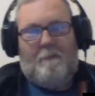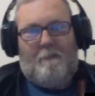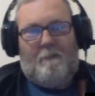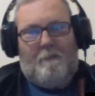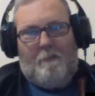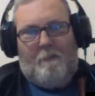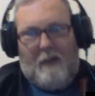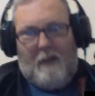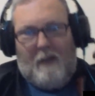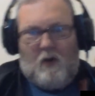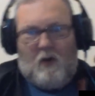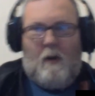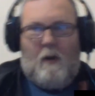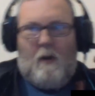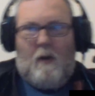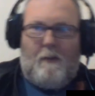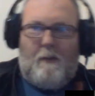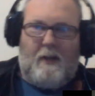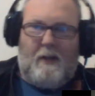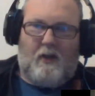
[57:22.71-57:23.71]
pistol whip
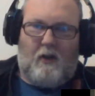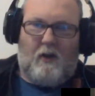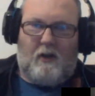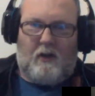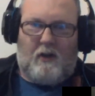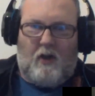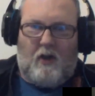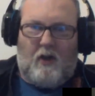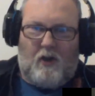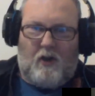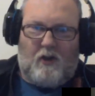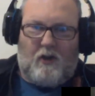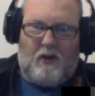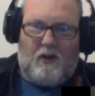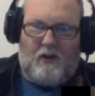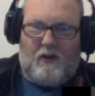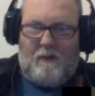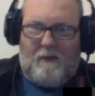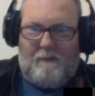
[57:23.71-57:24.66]
him into unconsciousness.